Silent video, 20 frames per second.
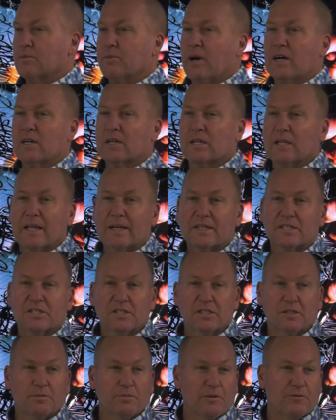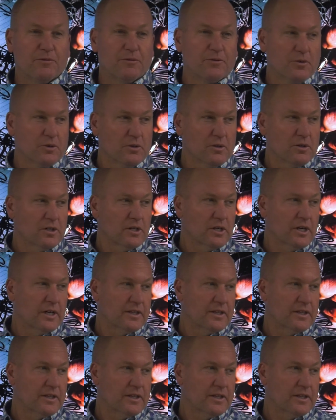about collections before,